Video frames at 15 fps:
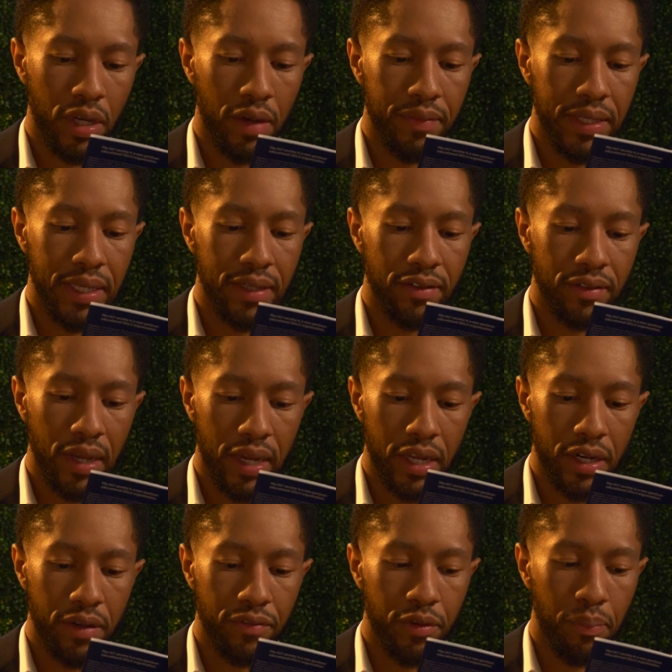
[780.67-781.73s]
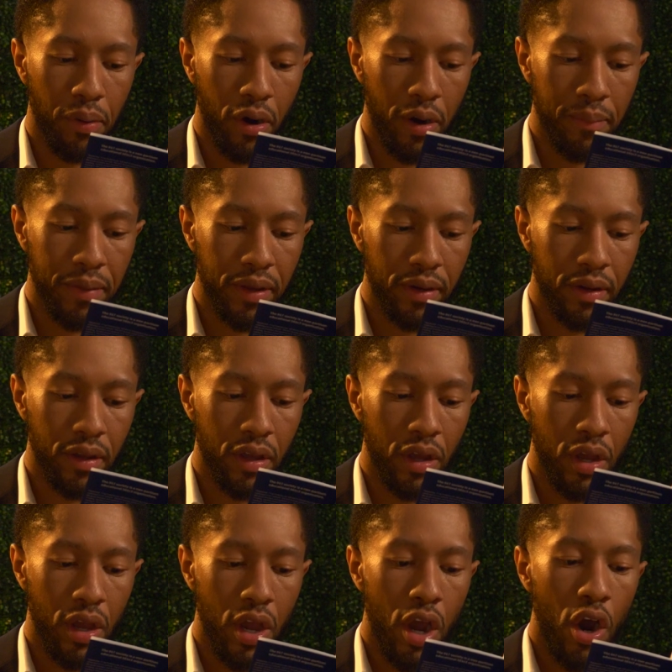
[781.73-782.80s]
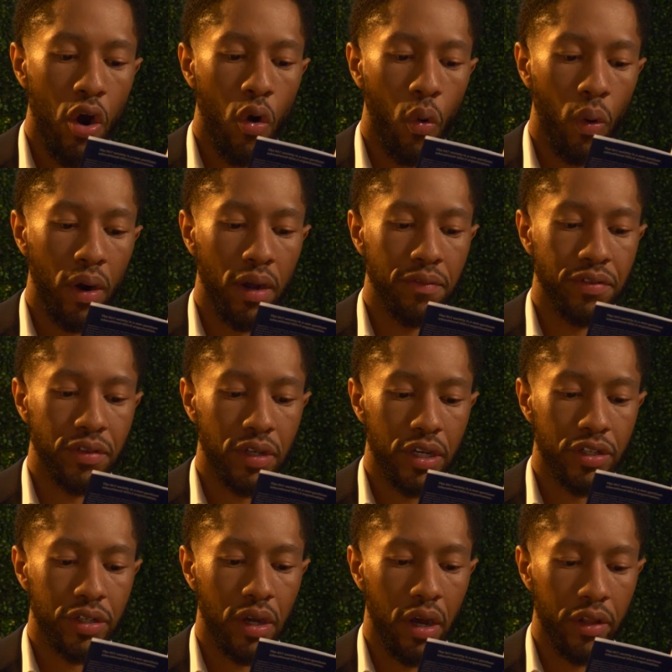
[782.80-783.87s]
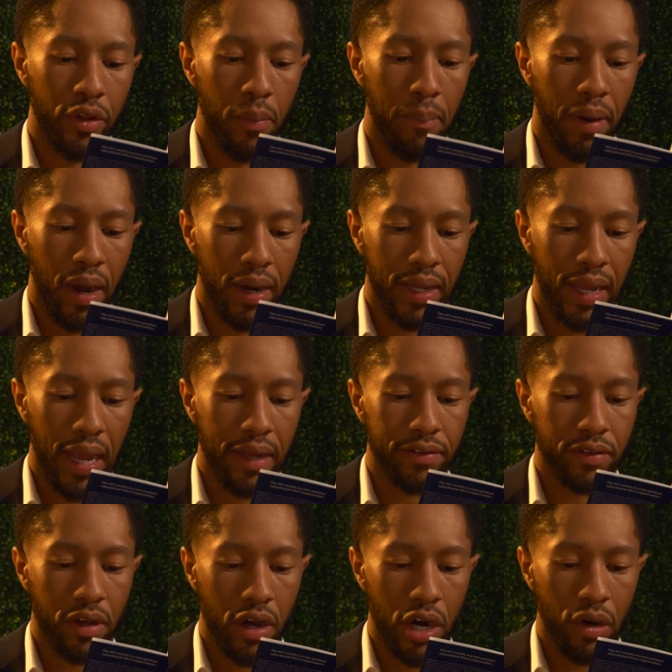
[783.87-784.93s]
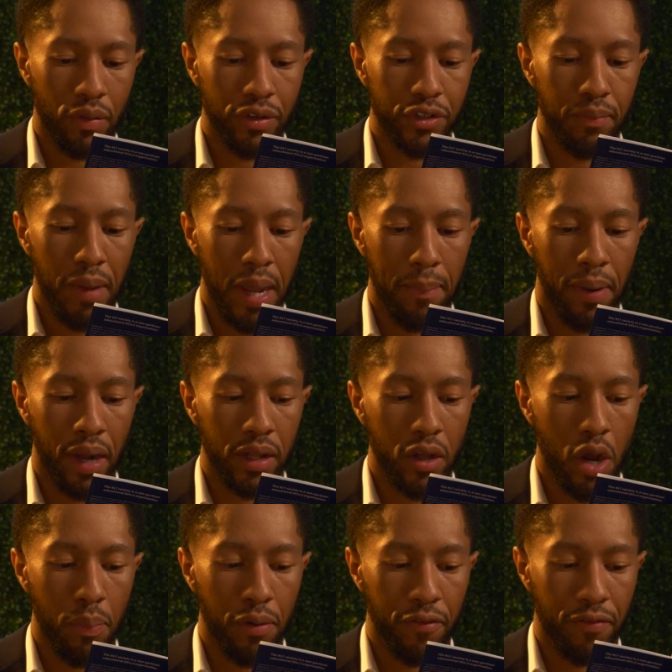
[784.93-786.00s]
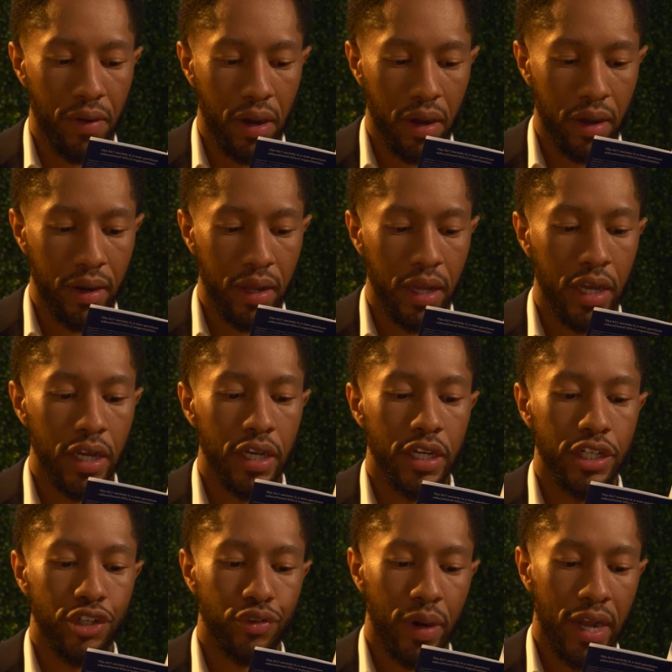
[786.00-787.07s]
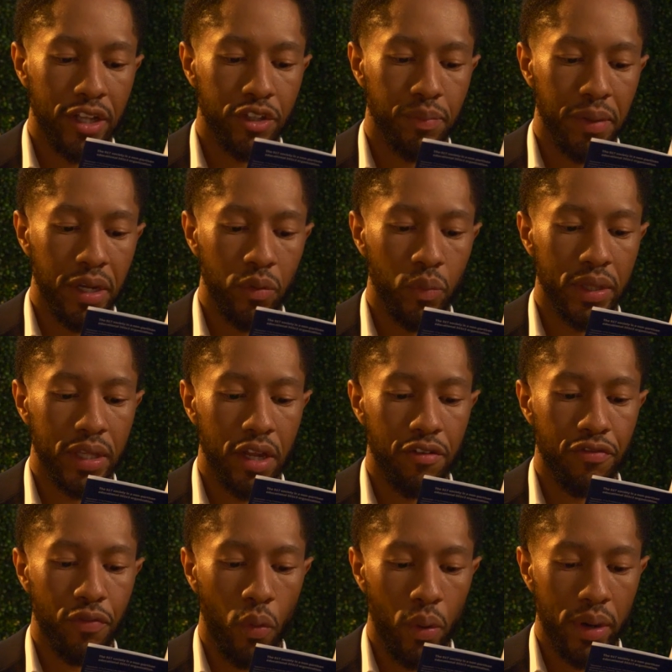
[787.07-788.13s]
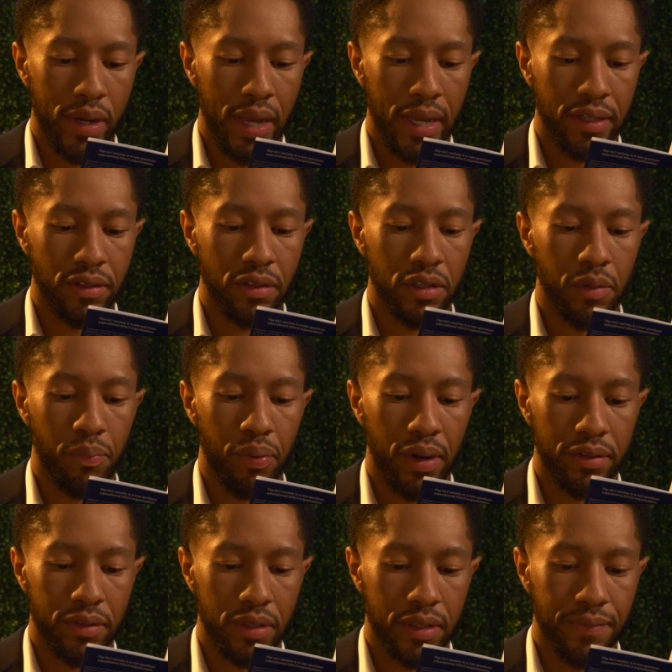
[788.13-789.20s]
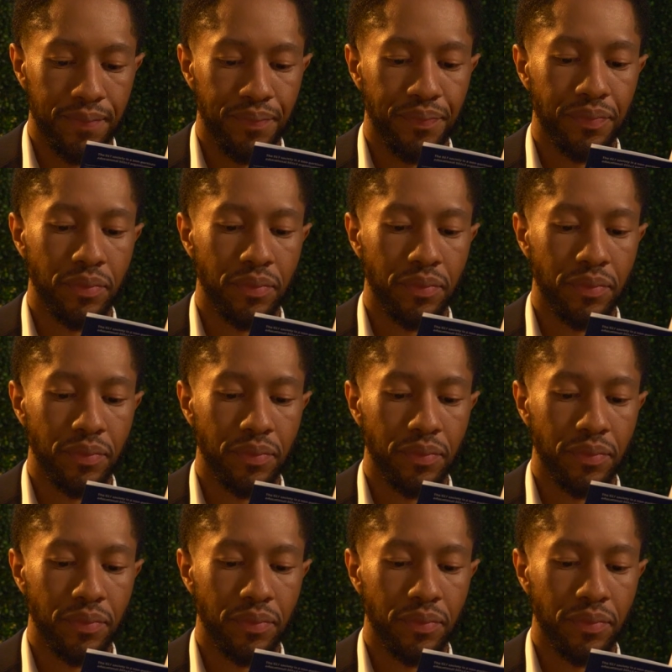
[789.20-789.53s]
of the executive department or of such other body as Congress may by law provide, transmit within 4 days to the President